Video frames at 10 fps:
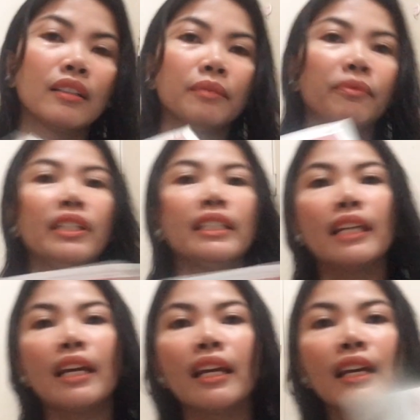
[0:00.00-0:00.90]

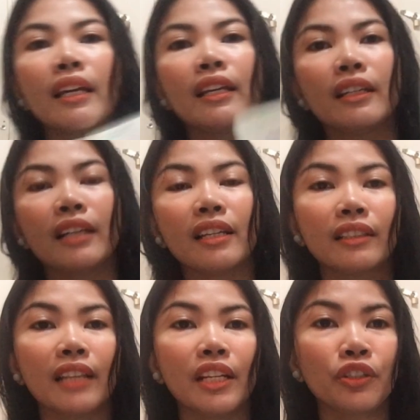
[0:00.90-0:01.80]
visa
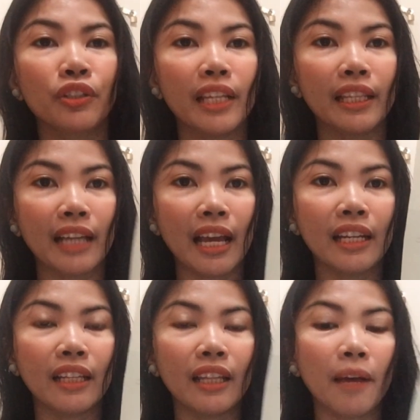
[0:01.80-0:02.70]
extension in Canada,